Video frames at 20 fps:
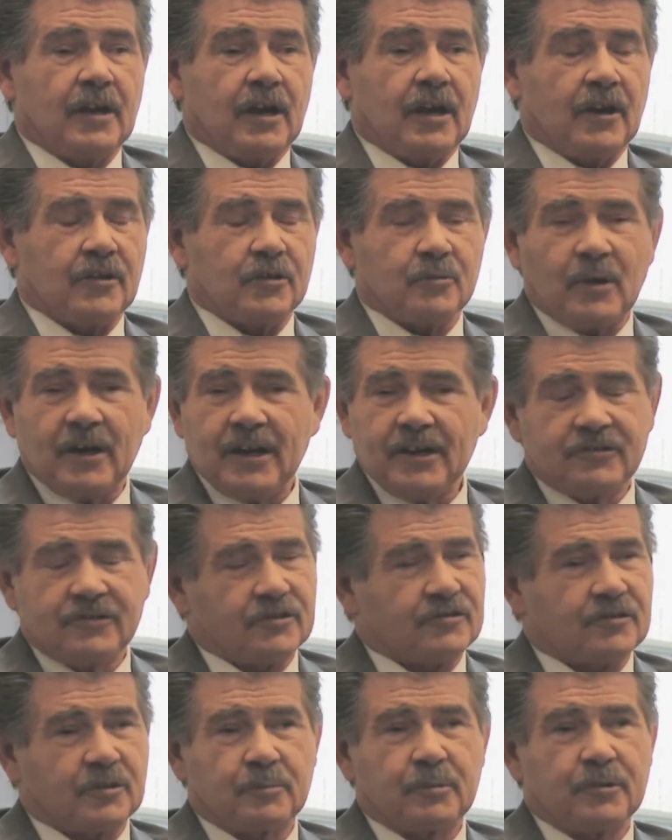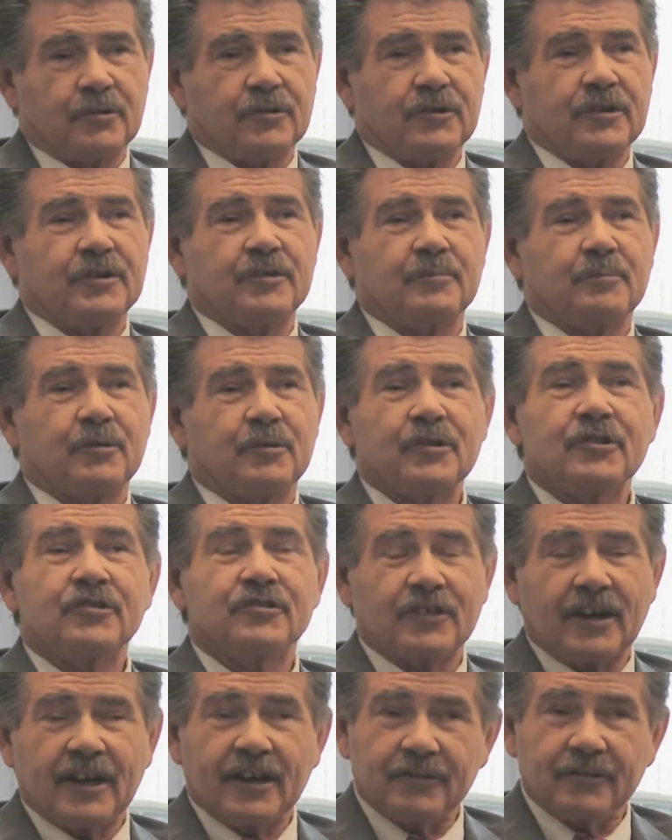Otherwise, it's a pretty
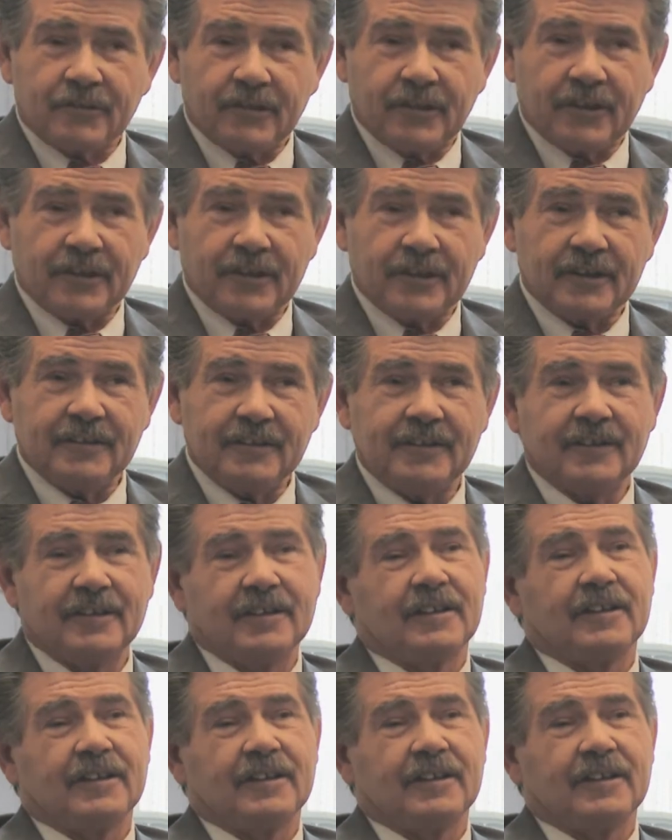standard thing.